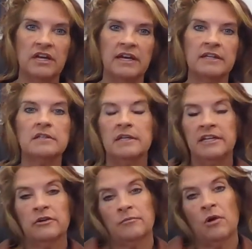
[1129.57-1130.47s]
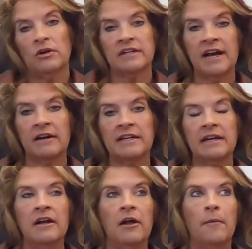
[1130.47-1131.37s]
And here in Martin County,
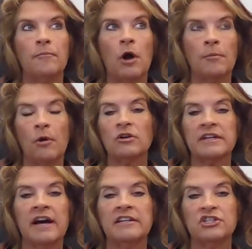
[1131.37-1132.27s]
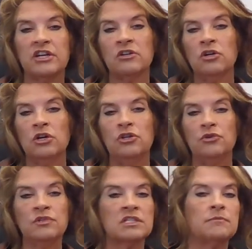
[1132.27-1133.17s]
our Martin County jail
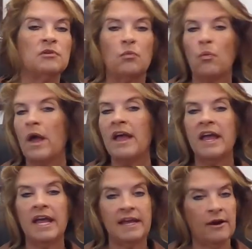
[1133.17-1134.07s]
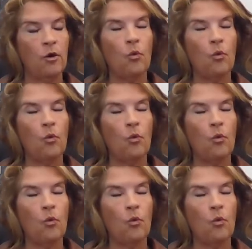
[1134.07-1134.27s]
used to be way,